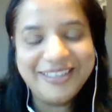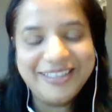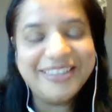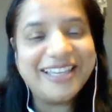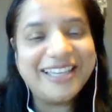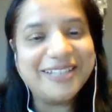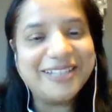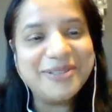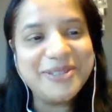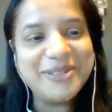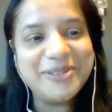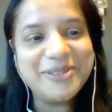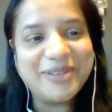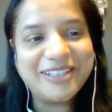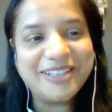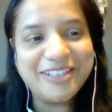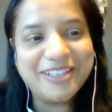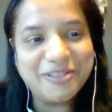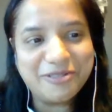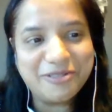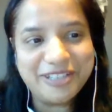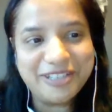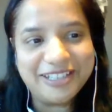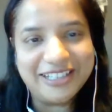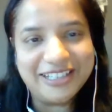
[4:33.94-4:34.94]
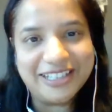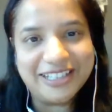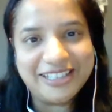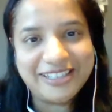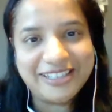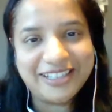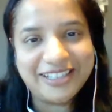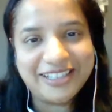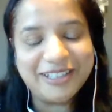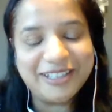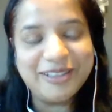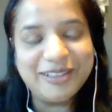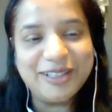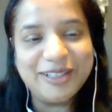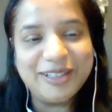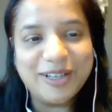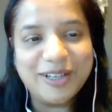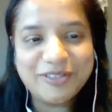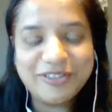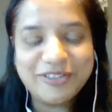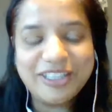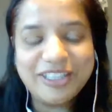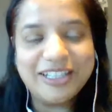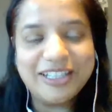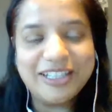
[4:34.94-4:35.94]
That was when I realized that a lot
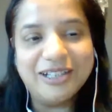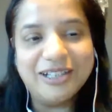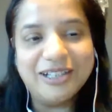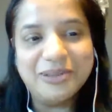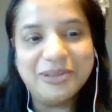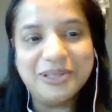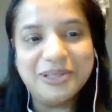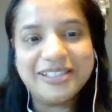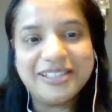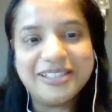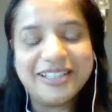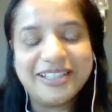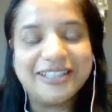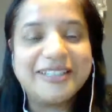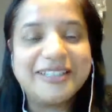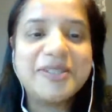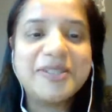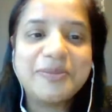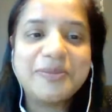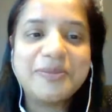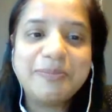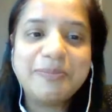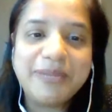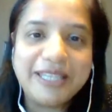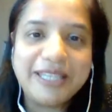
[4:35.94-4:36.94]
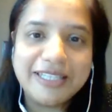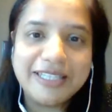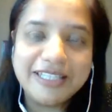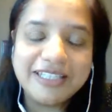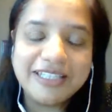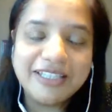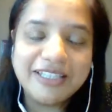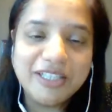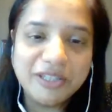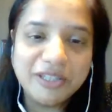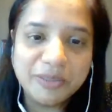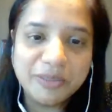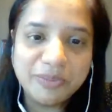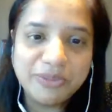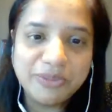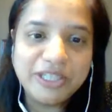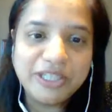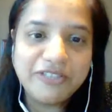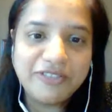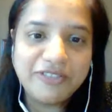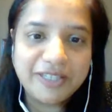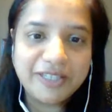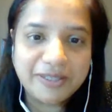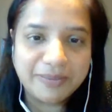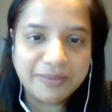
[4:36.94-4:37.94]
of the hours I had spent in the
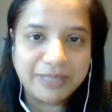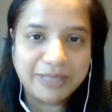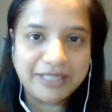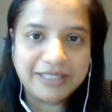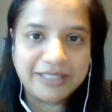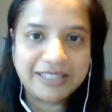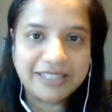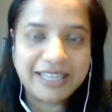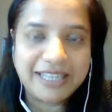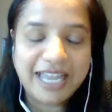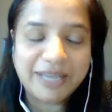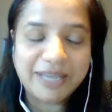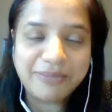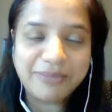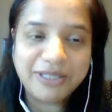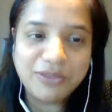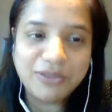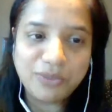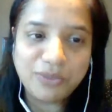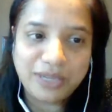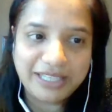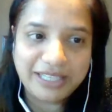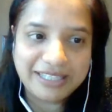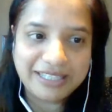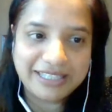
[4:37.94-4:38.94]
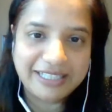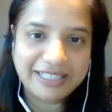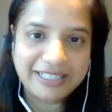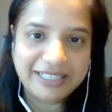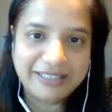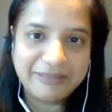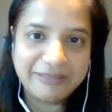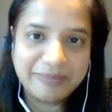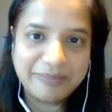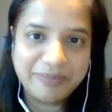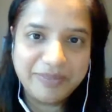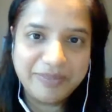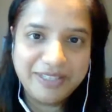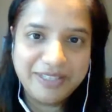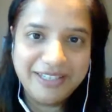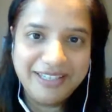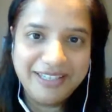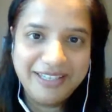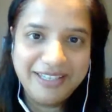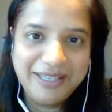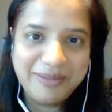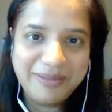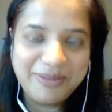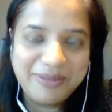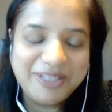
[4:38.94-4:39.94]
previous months had been wasted
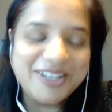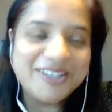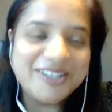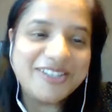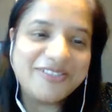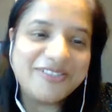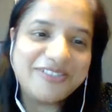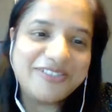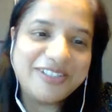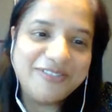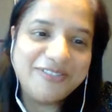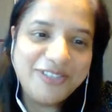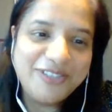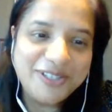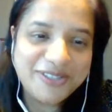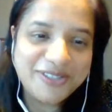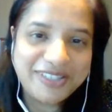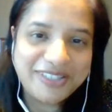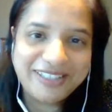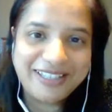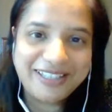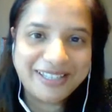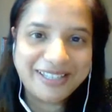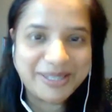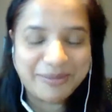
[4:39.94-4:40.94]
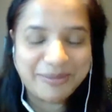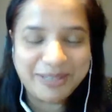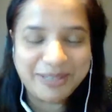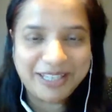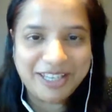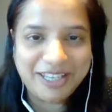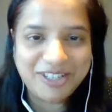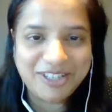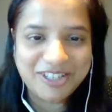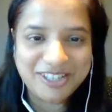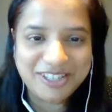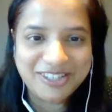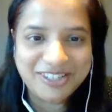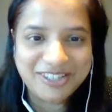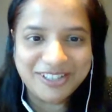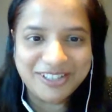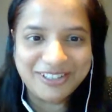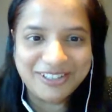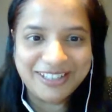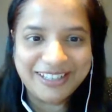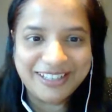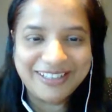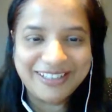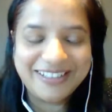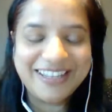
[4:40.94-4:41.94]
because of confusing explanations
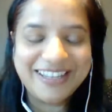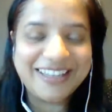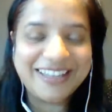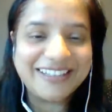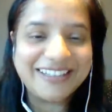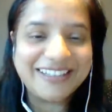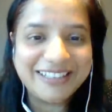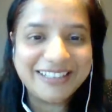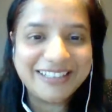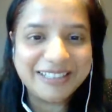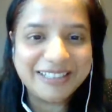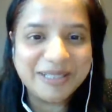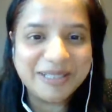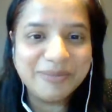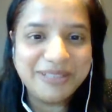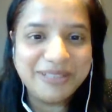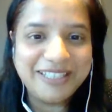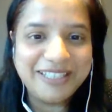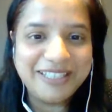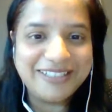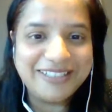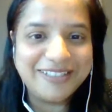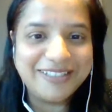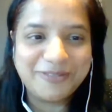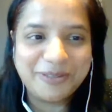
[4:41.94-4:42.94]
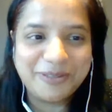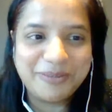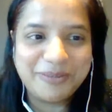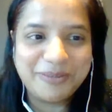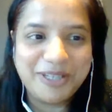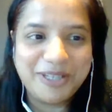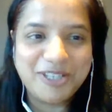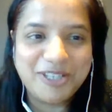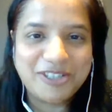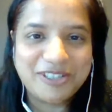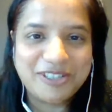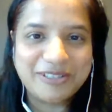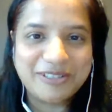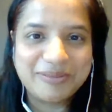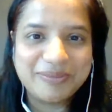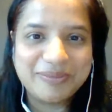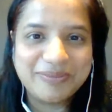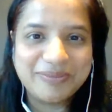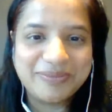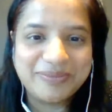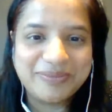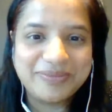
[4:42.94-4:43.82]
online and incomplete information.